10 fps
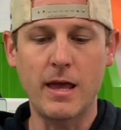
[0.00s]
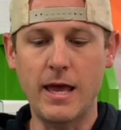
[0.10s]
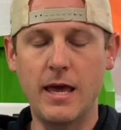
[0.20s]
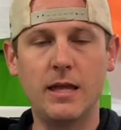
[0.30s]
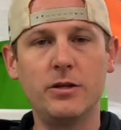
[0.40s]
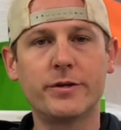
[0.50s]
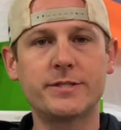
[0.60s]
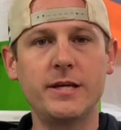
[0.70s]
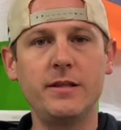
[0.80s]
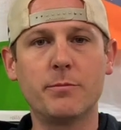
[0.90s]
And you can
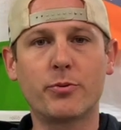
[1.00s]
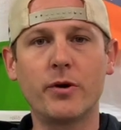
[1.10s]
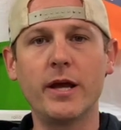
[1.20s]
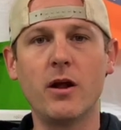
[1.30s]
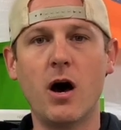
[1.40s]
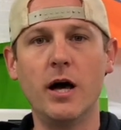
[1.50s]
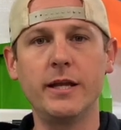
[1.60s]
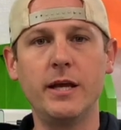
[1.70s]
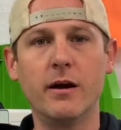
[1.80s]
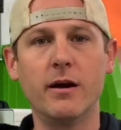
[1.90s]
see the print on
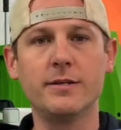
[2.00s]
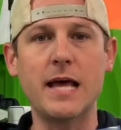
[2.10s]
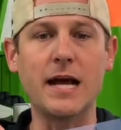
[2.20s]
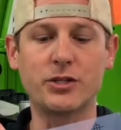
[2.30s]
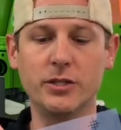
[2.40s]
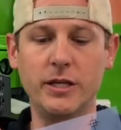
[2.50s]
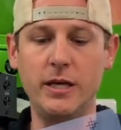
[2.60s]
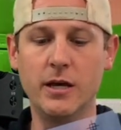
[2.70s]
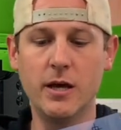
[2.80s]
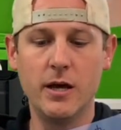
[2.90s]
here is
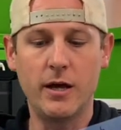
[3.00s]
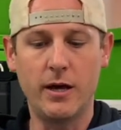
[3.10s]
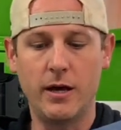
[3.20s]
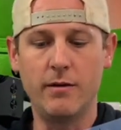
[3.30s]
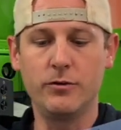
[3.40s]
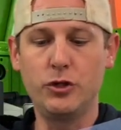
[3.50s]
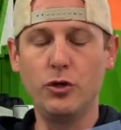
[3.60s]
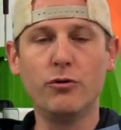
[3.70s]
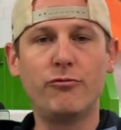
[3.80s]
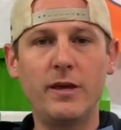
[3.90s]
actually uh,
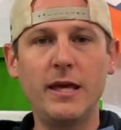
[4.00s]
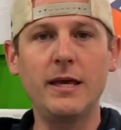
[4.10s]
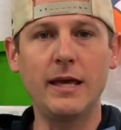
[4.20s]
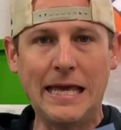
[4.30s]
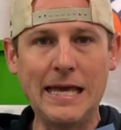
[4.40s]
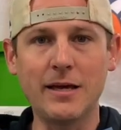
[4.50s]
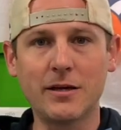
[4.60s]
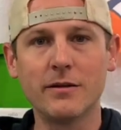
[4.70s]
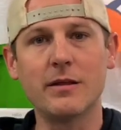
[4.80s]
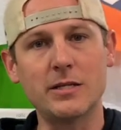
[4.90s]
UV
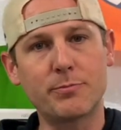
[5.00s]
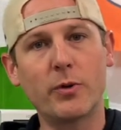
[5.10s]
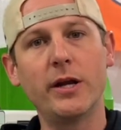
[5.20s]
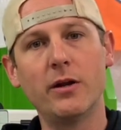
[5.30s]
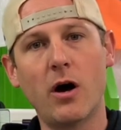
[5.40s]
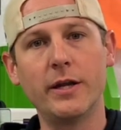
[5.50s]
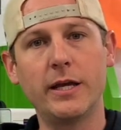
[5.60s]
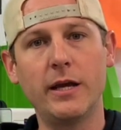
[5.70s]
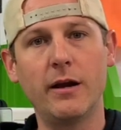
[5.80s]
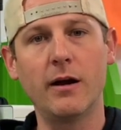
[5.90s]
ink that's printed onto
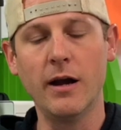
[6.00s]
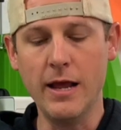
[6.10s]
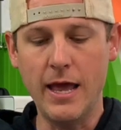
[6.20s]
here.